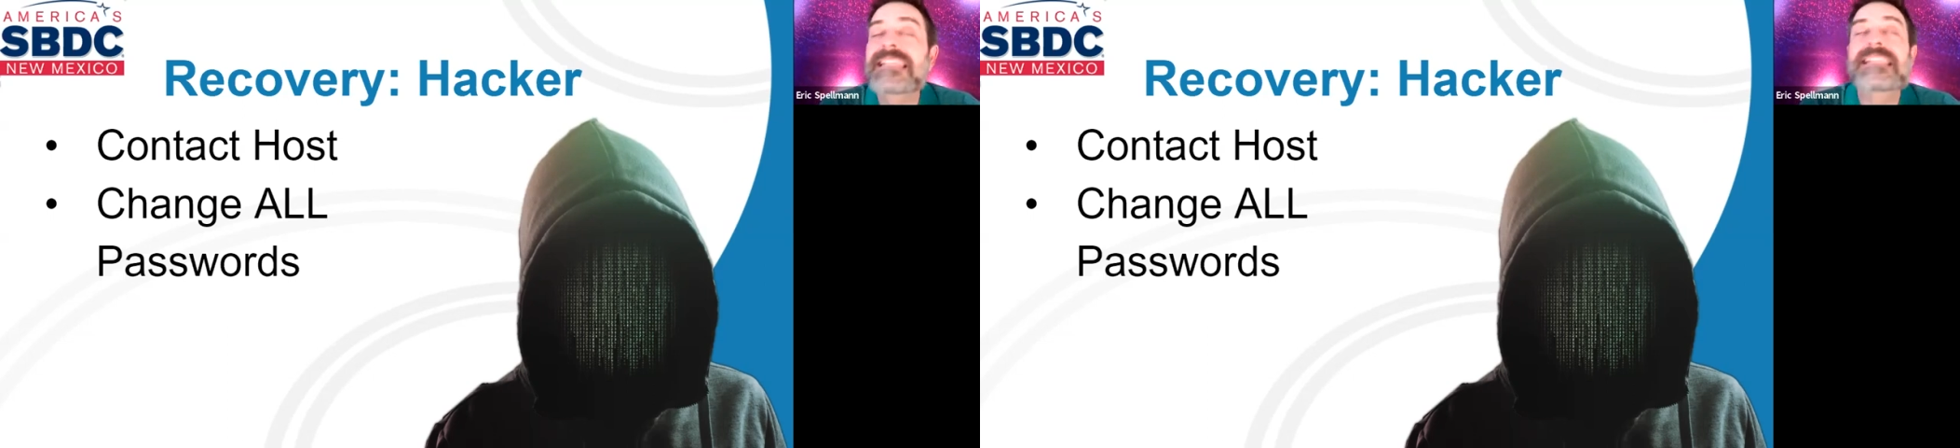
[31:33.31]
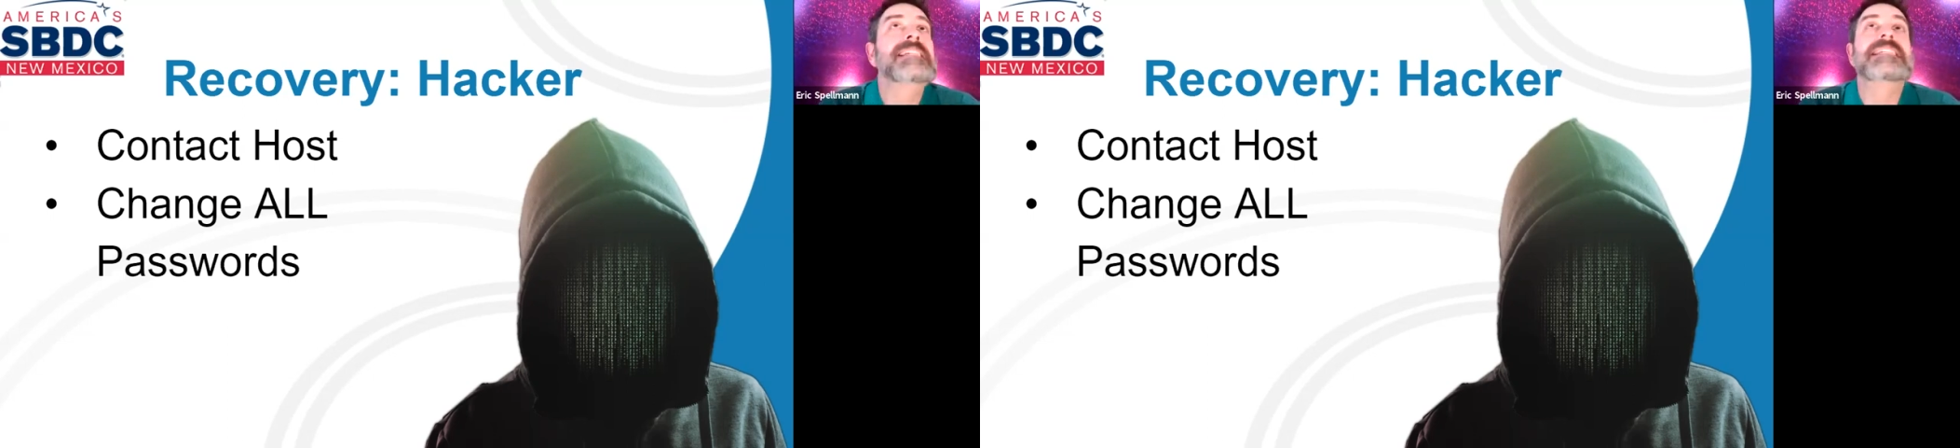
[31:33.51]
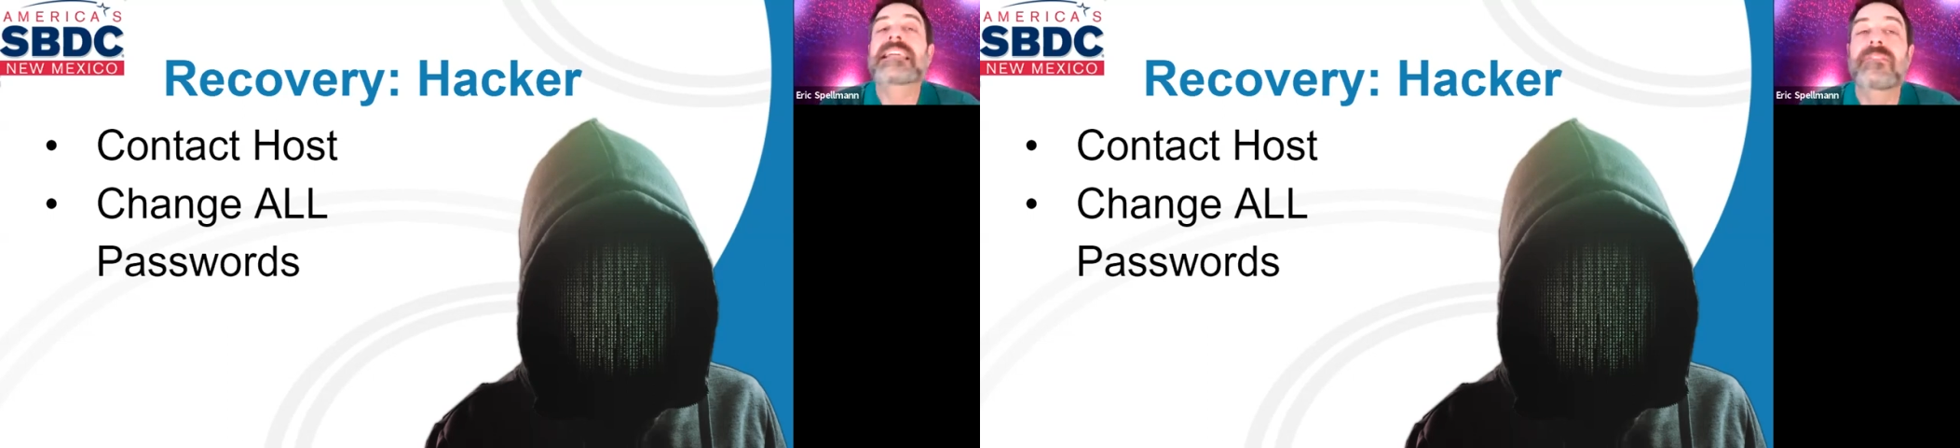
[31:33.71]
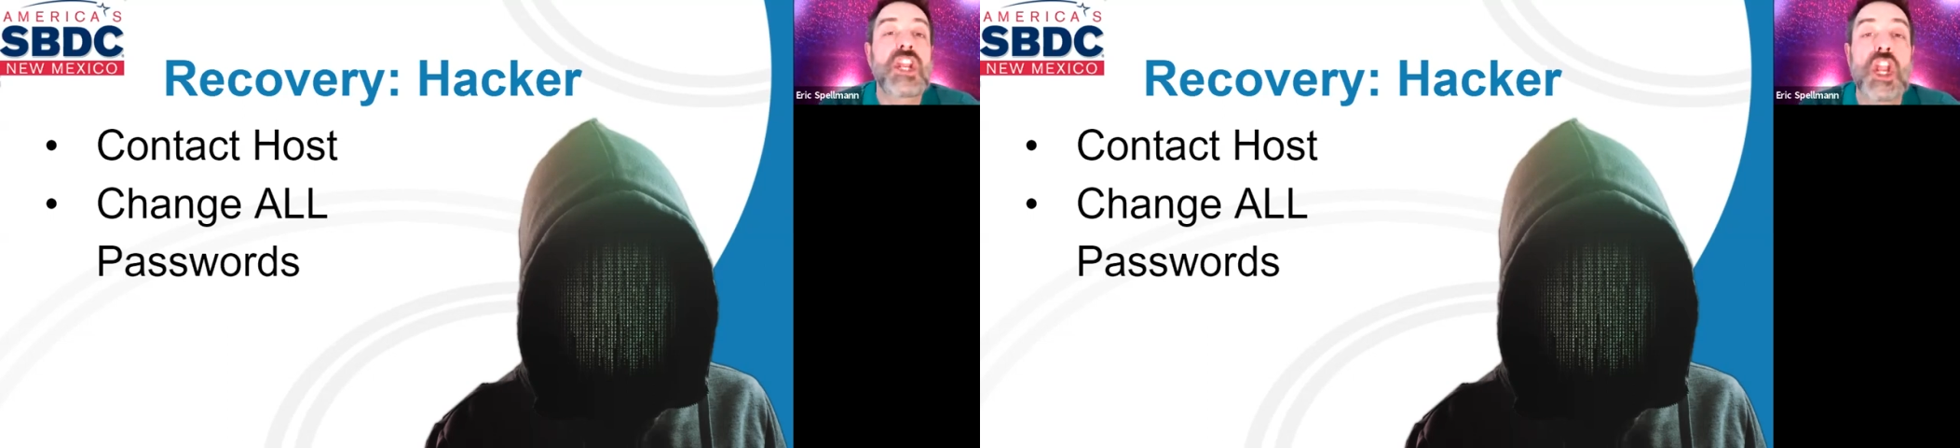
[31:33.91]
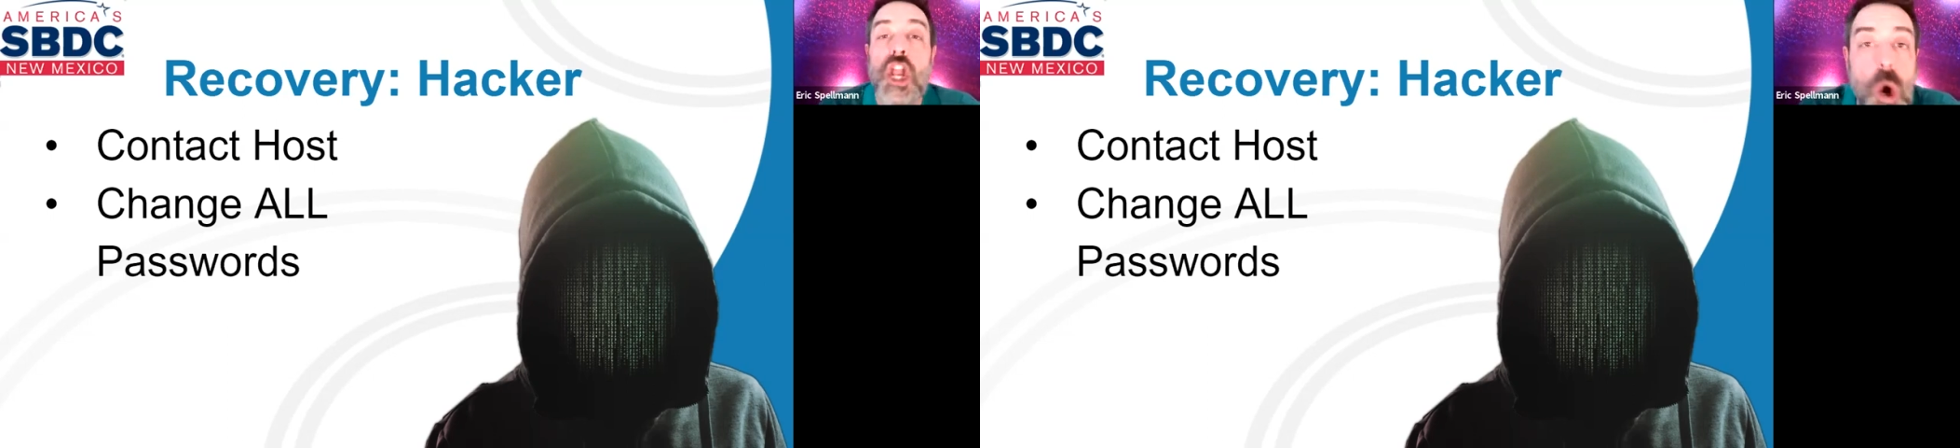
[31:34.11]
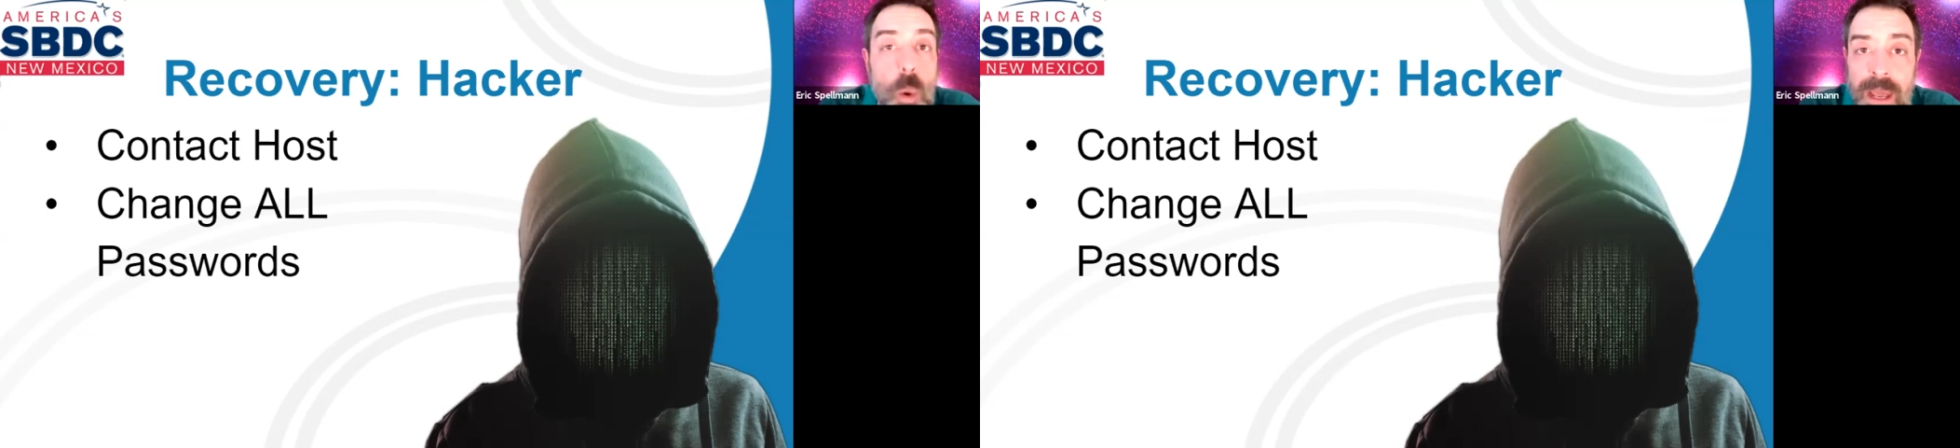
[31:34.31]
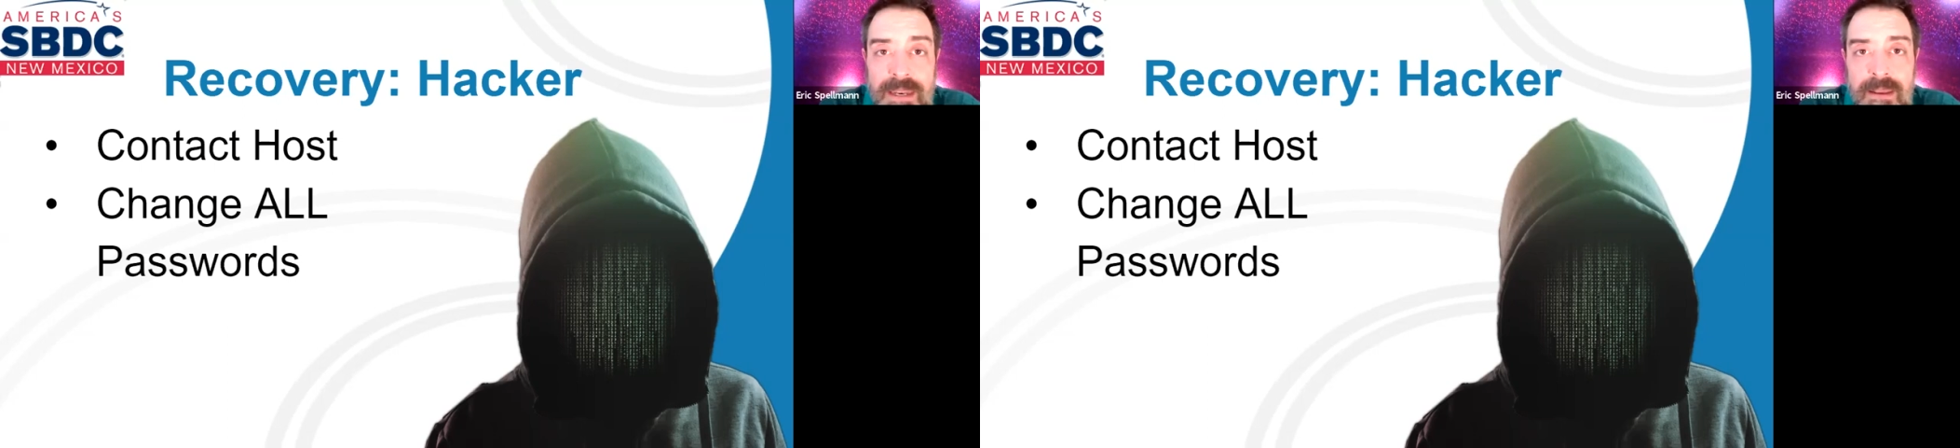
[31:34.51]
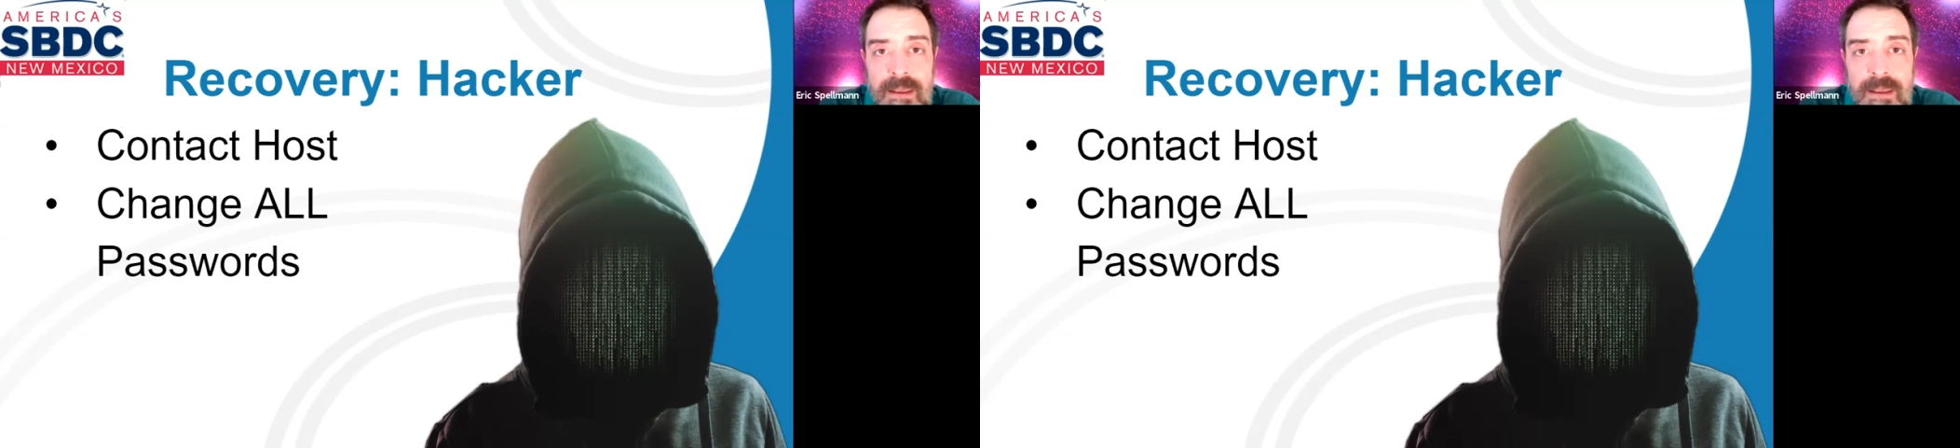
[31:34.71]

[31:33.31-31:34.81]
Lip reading: and doesn't even know it.